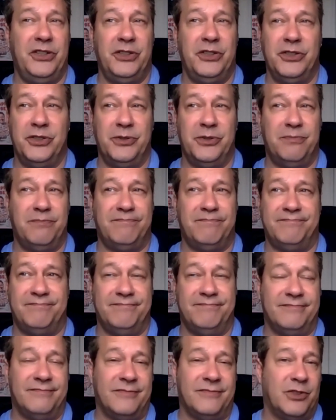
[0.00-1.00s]
you
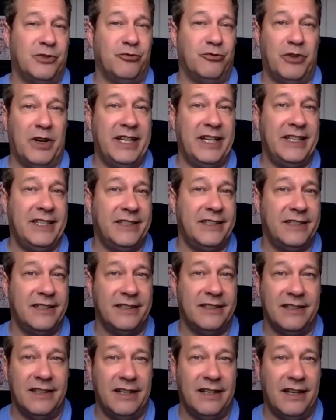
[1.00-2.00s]
write
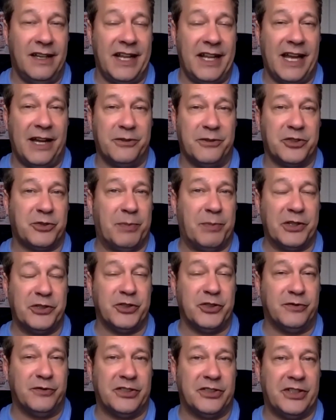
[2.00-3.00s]
an hour
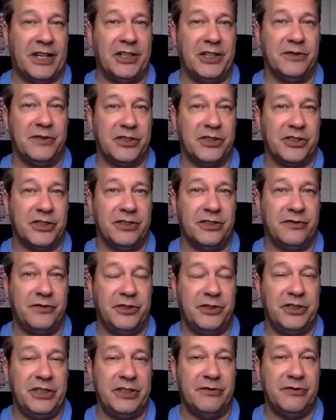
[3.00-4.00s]
special for television if
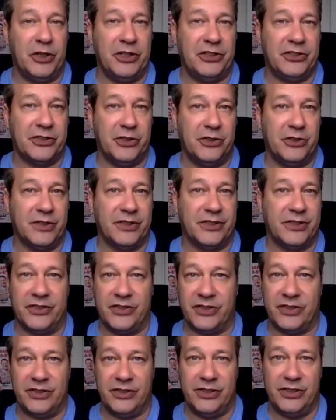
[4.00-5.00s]
you need
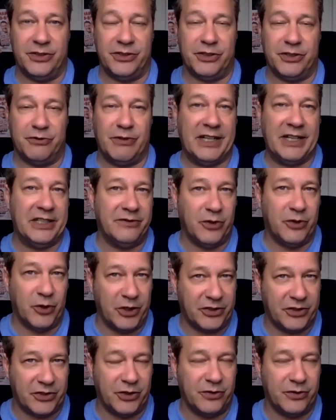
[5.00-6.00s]
voiceovers you know you're writing
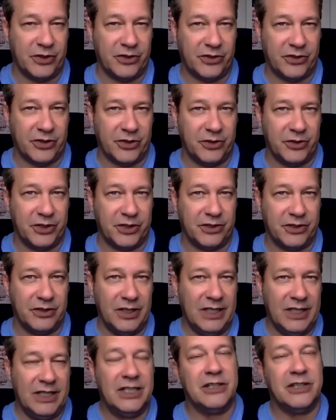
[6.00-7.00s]
voiceovers so you're
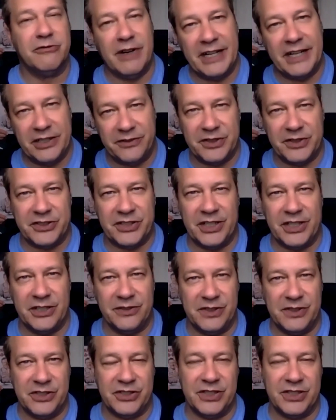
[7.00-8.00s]
writing for
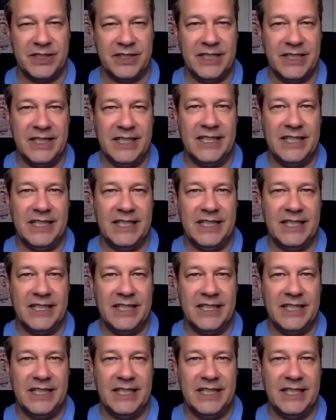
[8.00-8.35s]
television